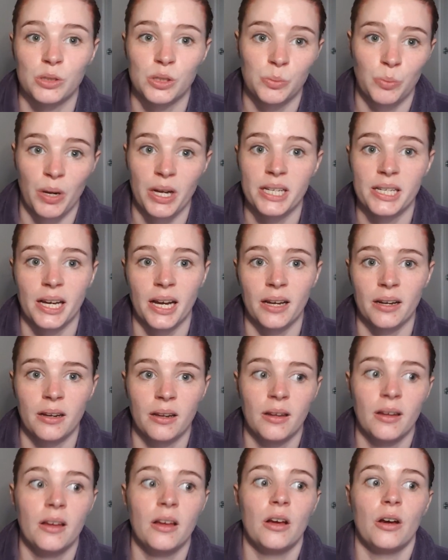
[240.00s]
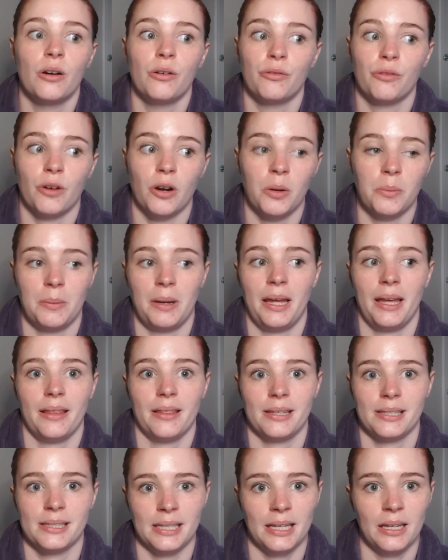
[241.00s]
spray tan from like the
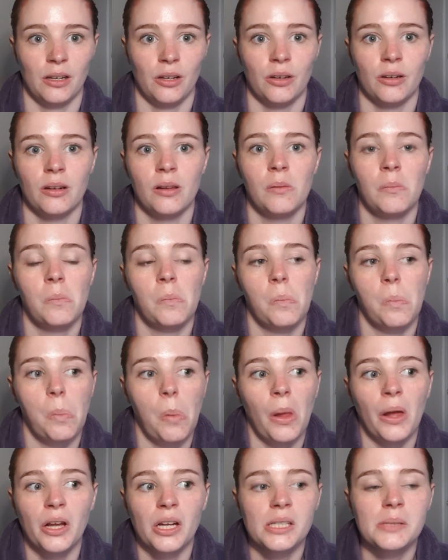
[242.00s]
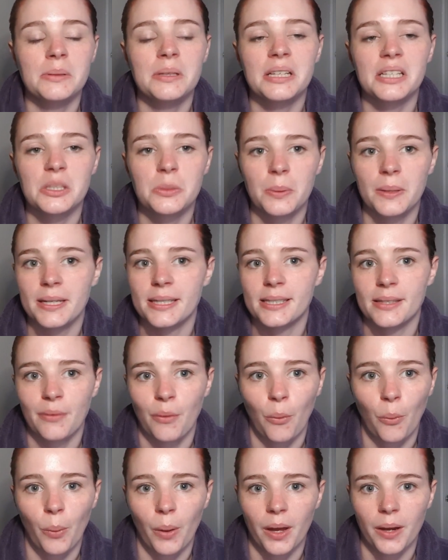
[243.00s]
salon, it costs me like 27
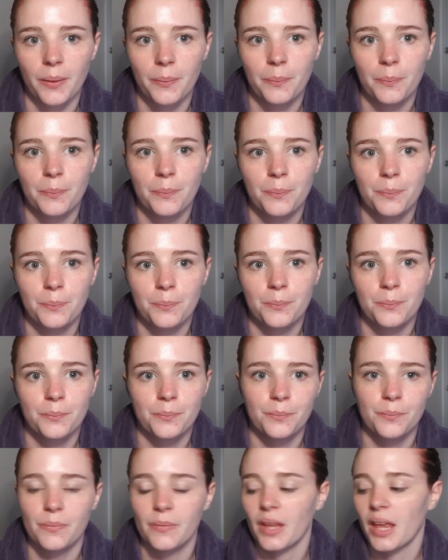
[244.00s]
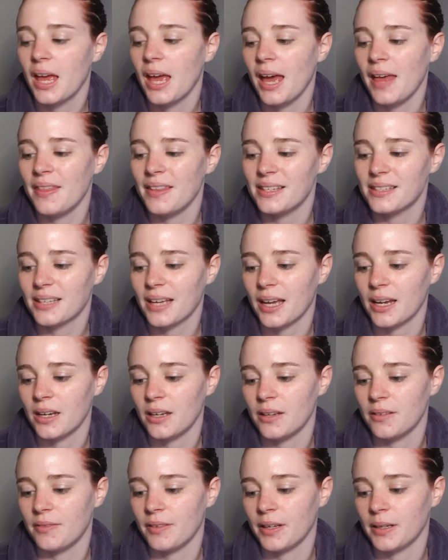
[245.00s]
quid. And these kind
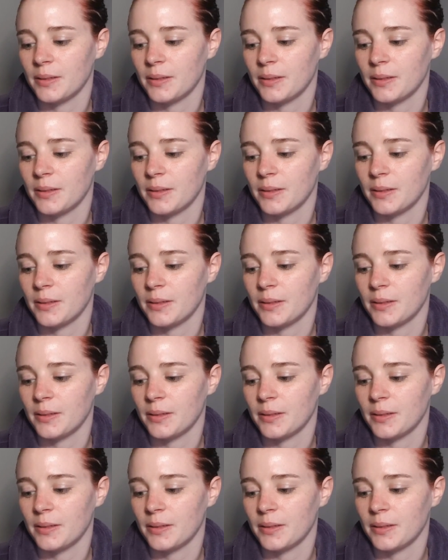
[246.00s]
of